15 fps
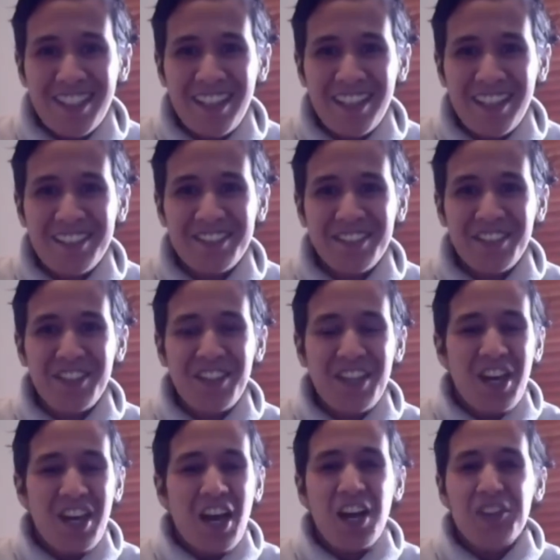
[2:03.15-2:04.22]
So I
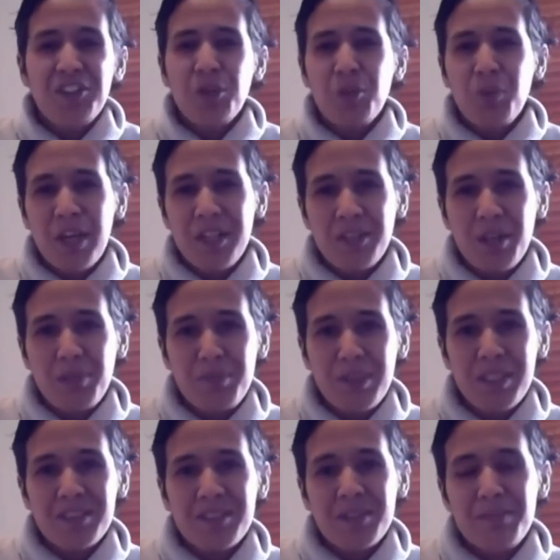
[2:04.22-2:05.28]
thought, why not bring this
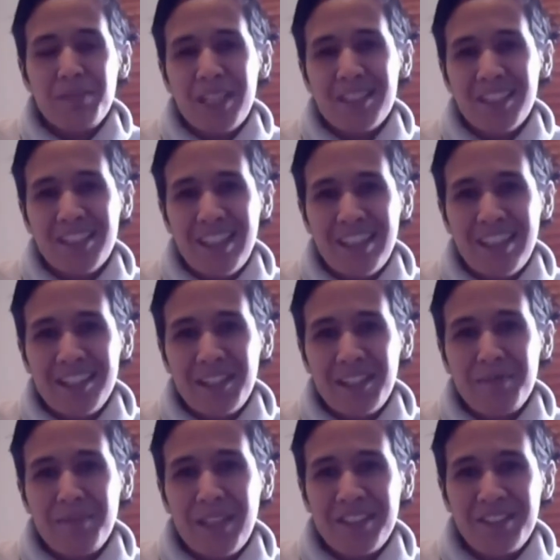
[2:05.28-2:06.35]
amazing lady,
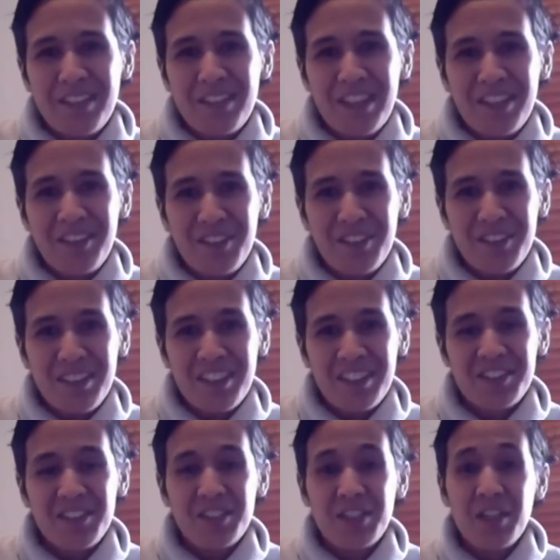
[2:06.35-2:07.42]
Amanda Wray, on to
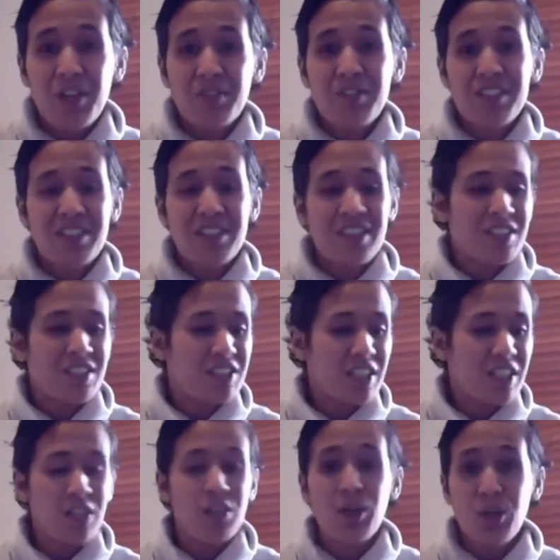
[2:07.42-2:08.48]
obviously share
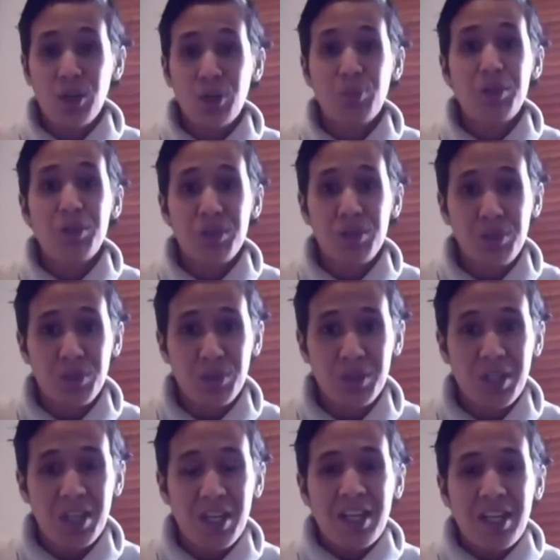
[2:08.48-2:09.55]
her with you all,
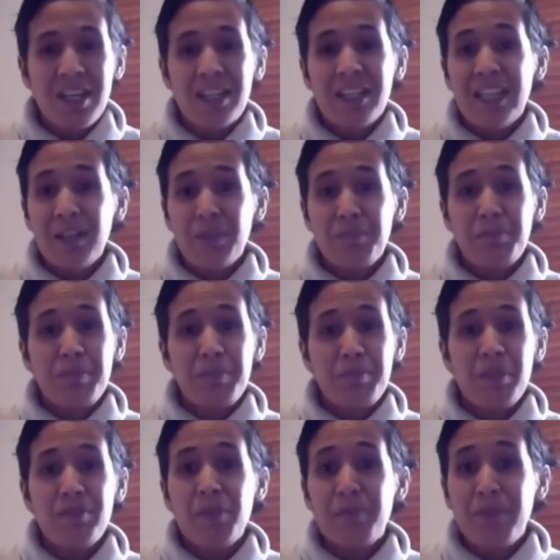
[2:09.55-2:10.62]
get a bit of a
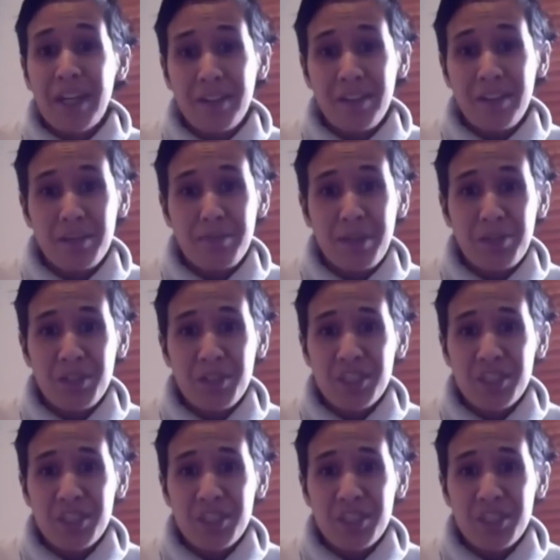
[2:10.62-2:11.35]
background about what